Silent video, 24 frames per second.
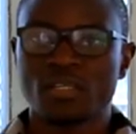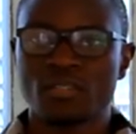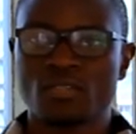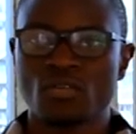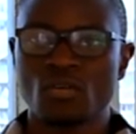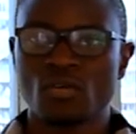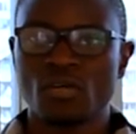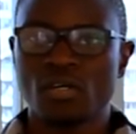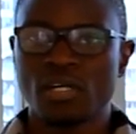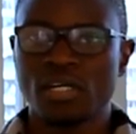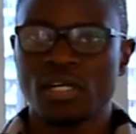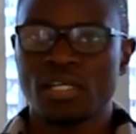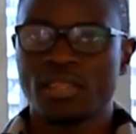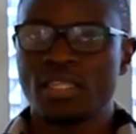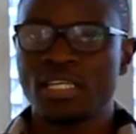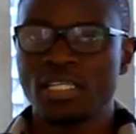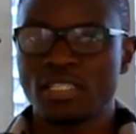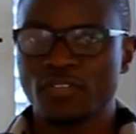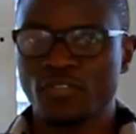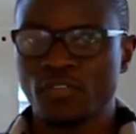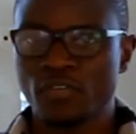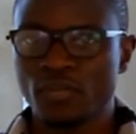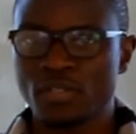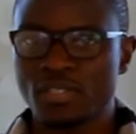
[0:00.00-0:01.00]
So
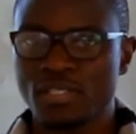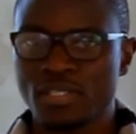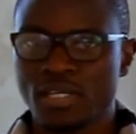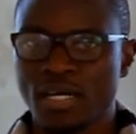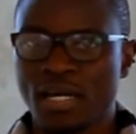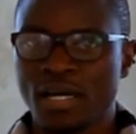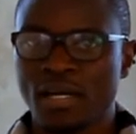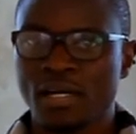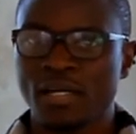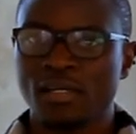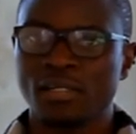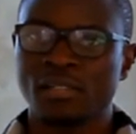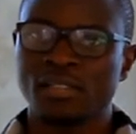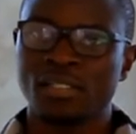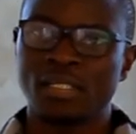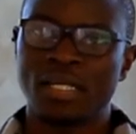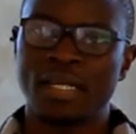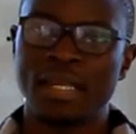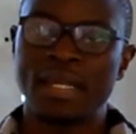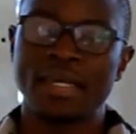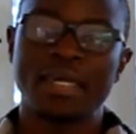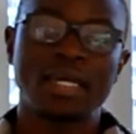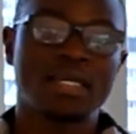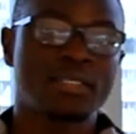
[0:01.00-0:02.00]
these foods
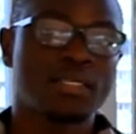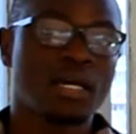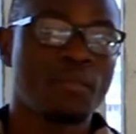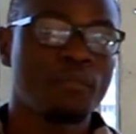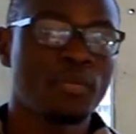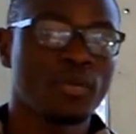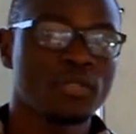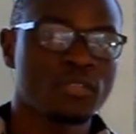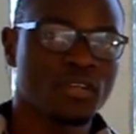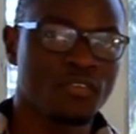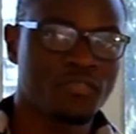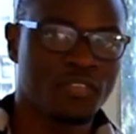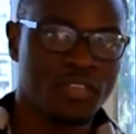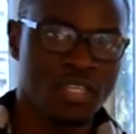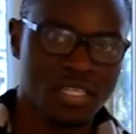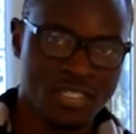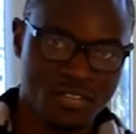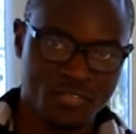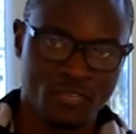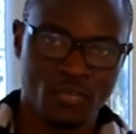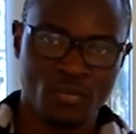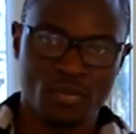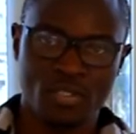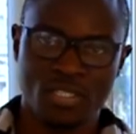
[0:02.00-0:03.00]
like examples of
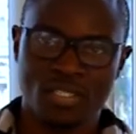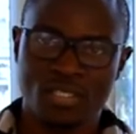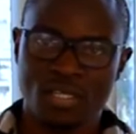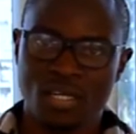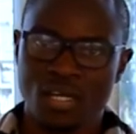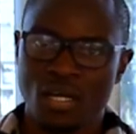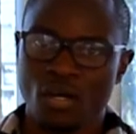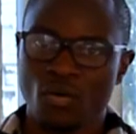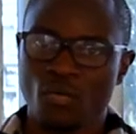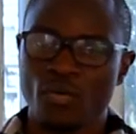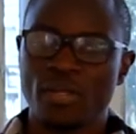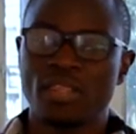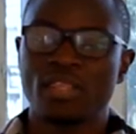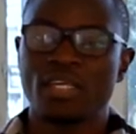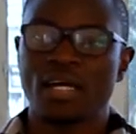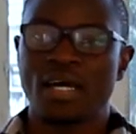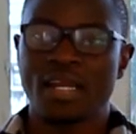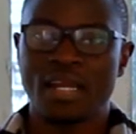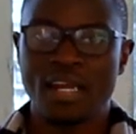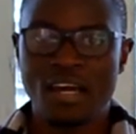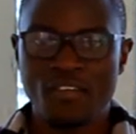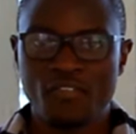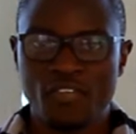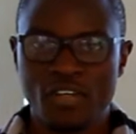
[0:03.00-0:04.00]
these foods with
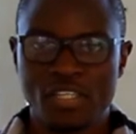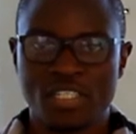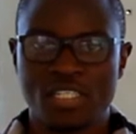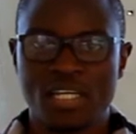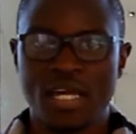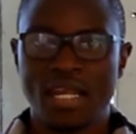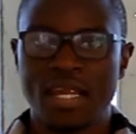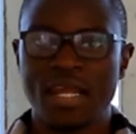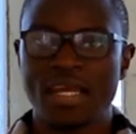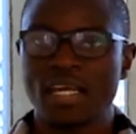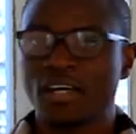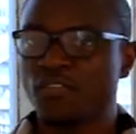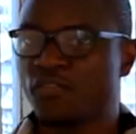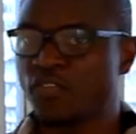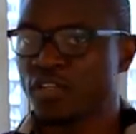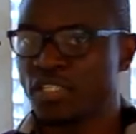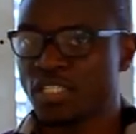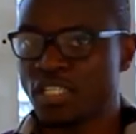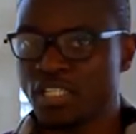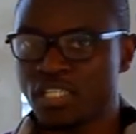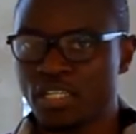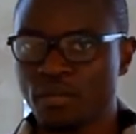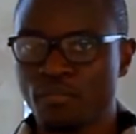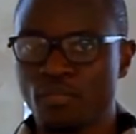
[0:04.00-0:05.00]
roughage are like
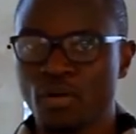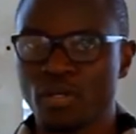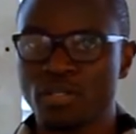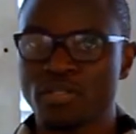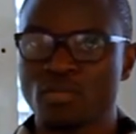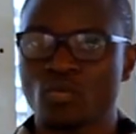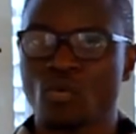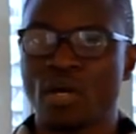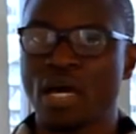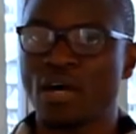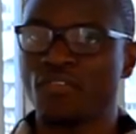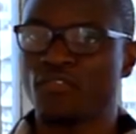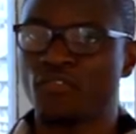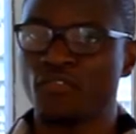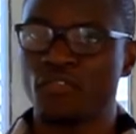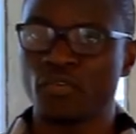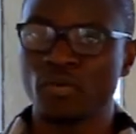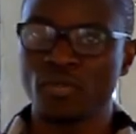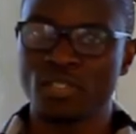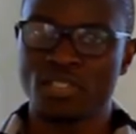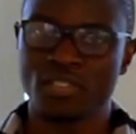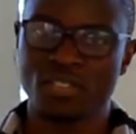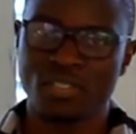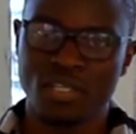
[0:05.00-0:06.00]
vegetables, we have
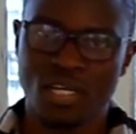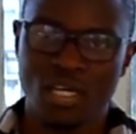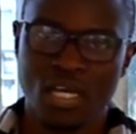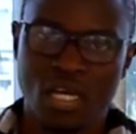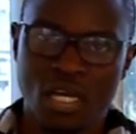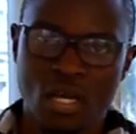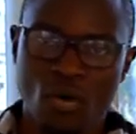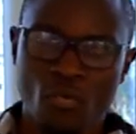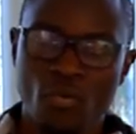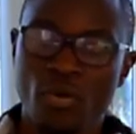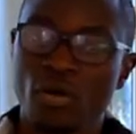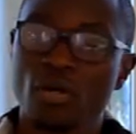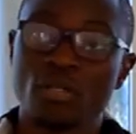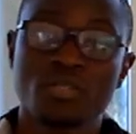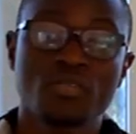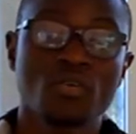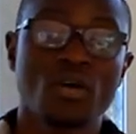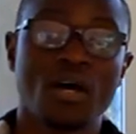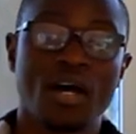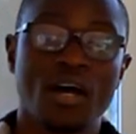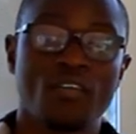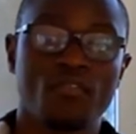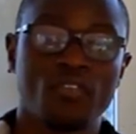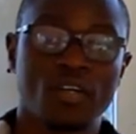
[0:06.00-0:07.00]
fruits, we
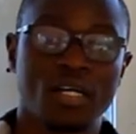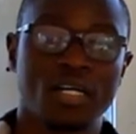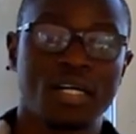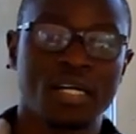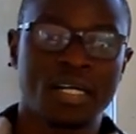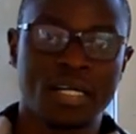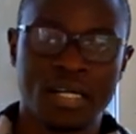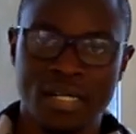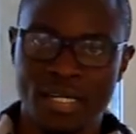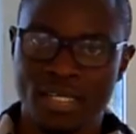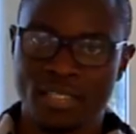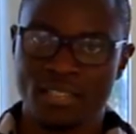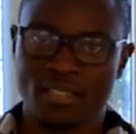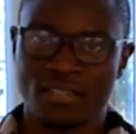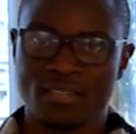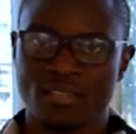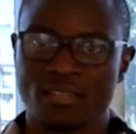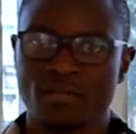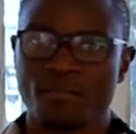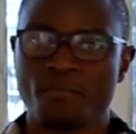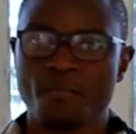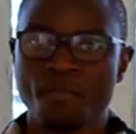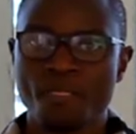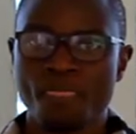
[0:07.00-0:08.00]
also have
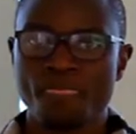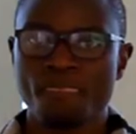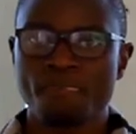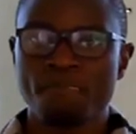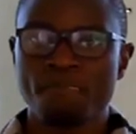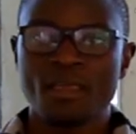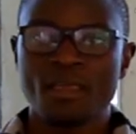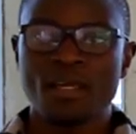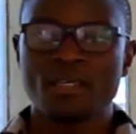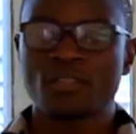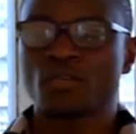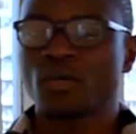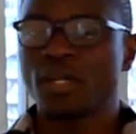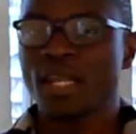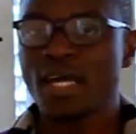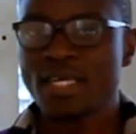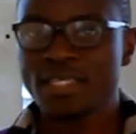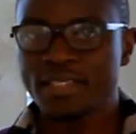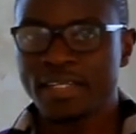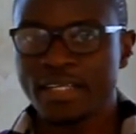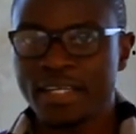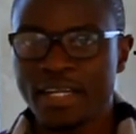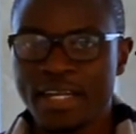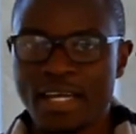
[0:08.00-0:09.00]
grains. So
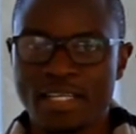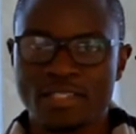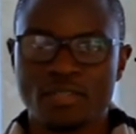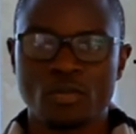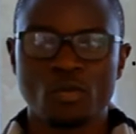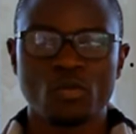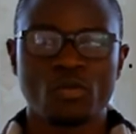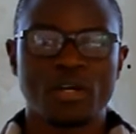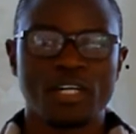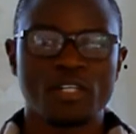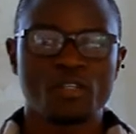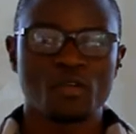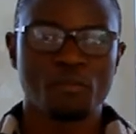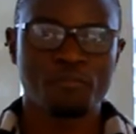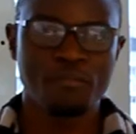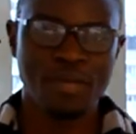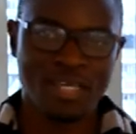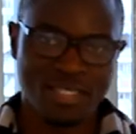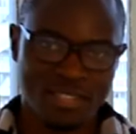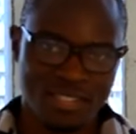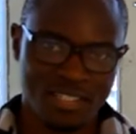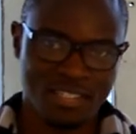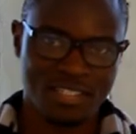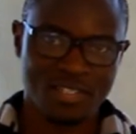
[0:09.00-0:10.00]
lastly, let's look at
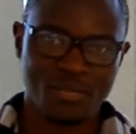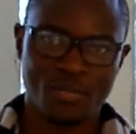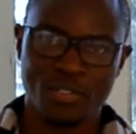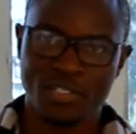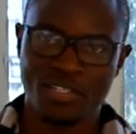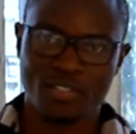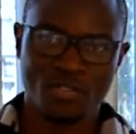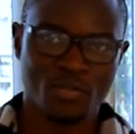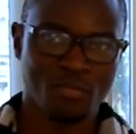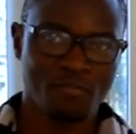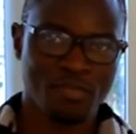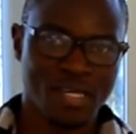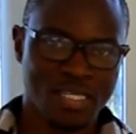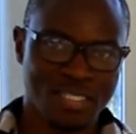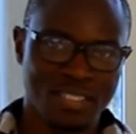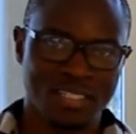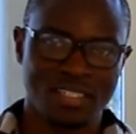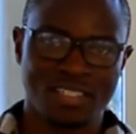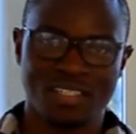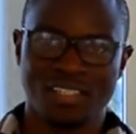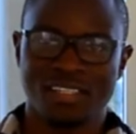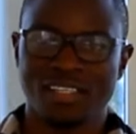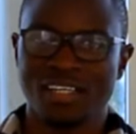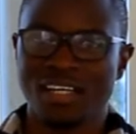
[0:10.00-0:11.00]
obesity. What is
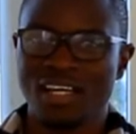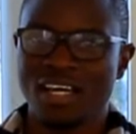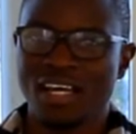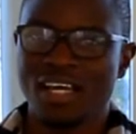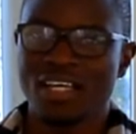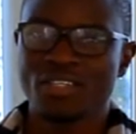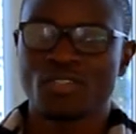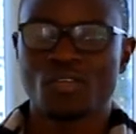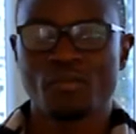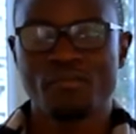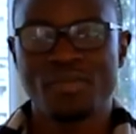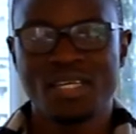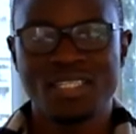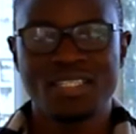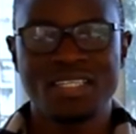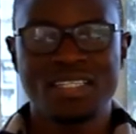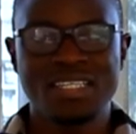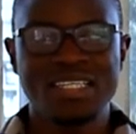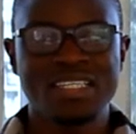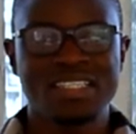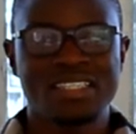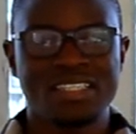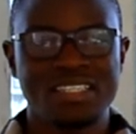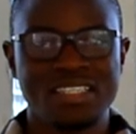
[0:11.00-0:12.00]
obesity? So
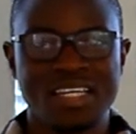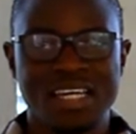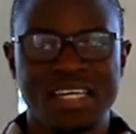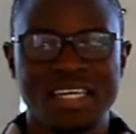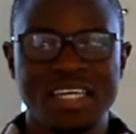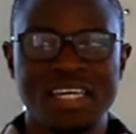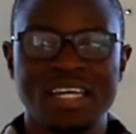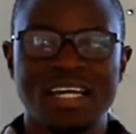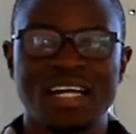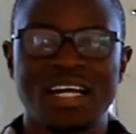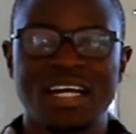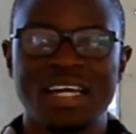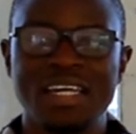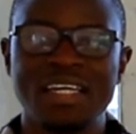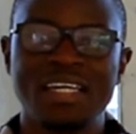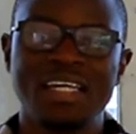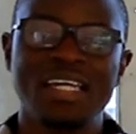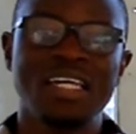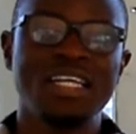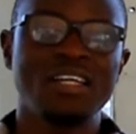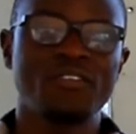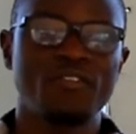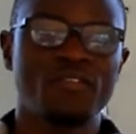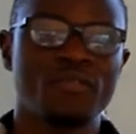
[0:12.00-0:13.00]
obesity is taking
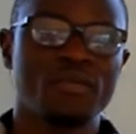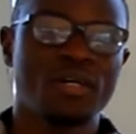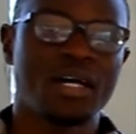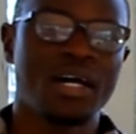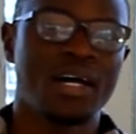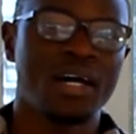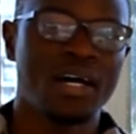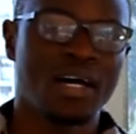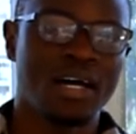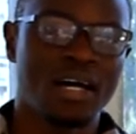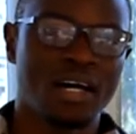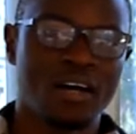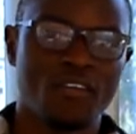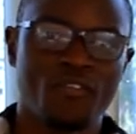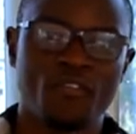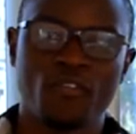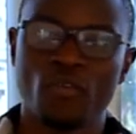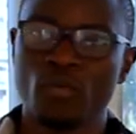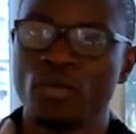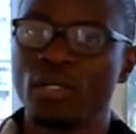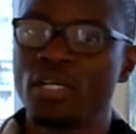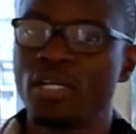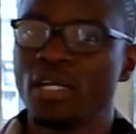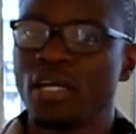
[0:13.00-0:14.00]
in uh,
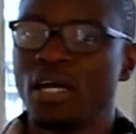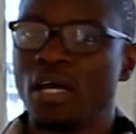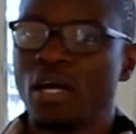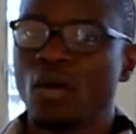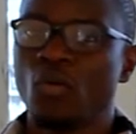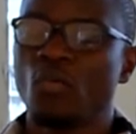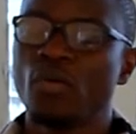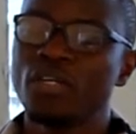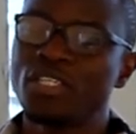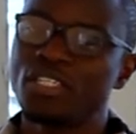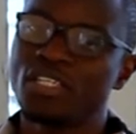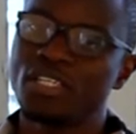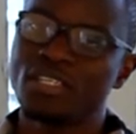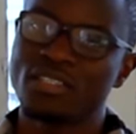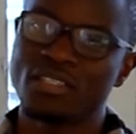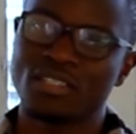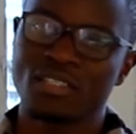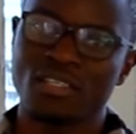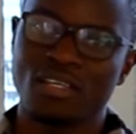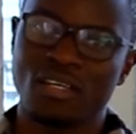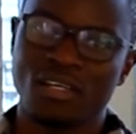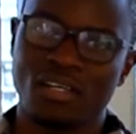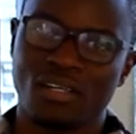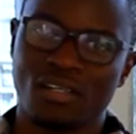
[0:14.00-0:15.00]
food which,
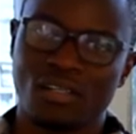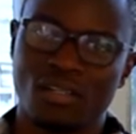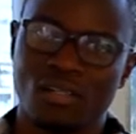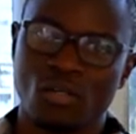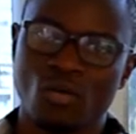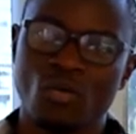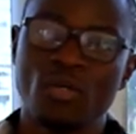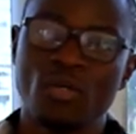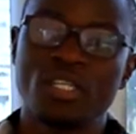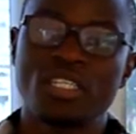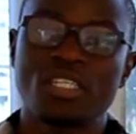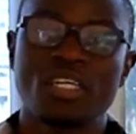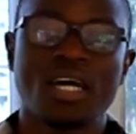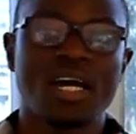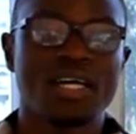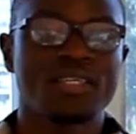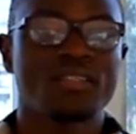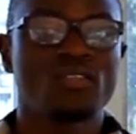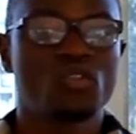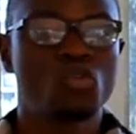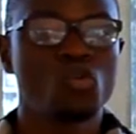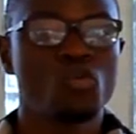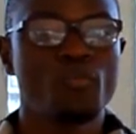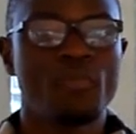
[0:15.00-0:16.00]
is, which
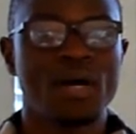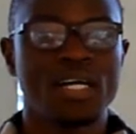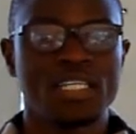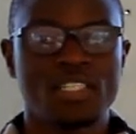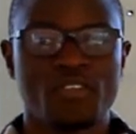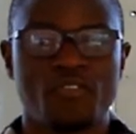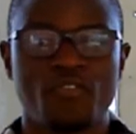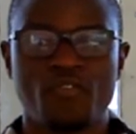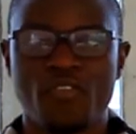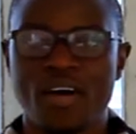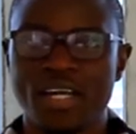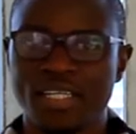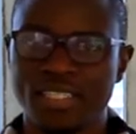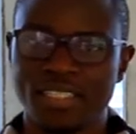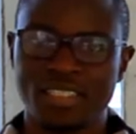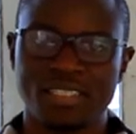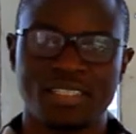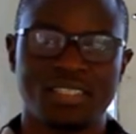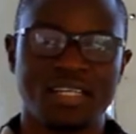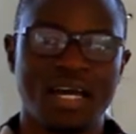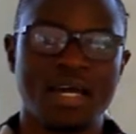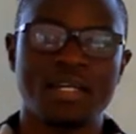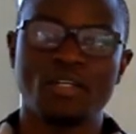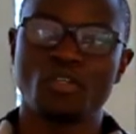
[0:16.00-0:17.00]
has too much fat
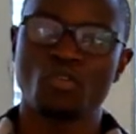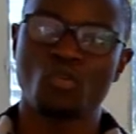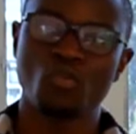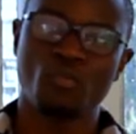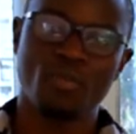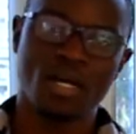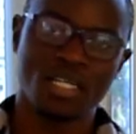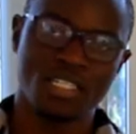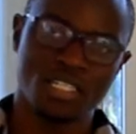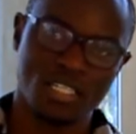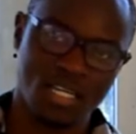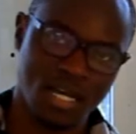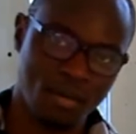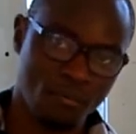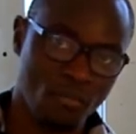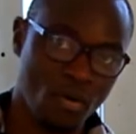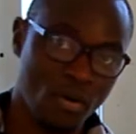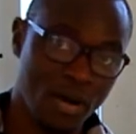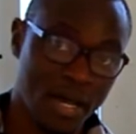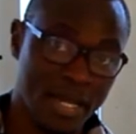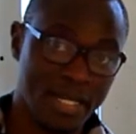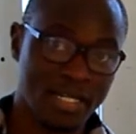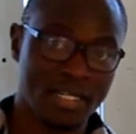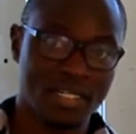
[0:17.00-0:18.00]
and too much
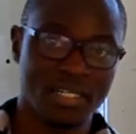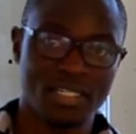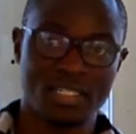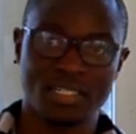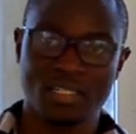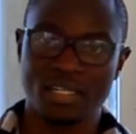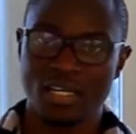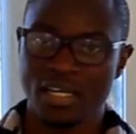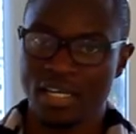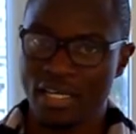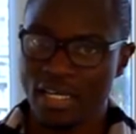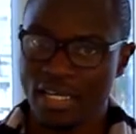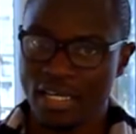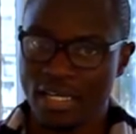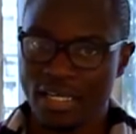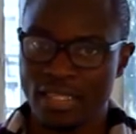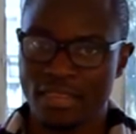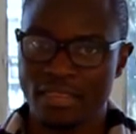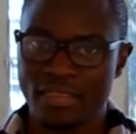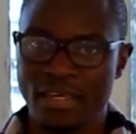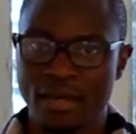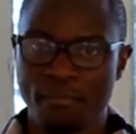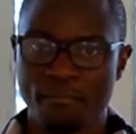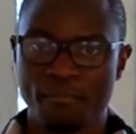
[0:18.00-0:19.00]
carbohydrate
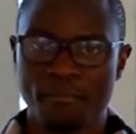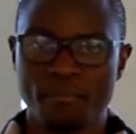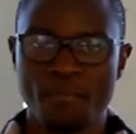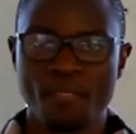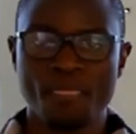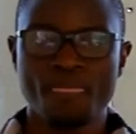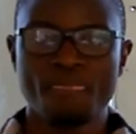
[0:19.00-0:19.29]
in them.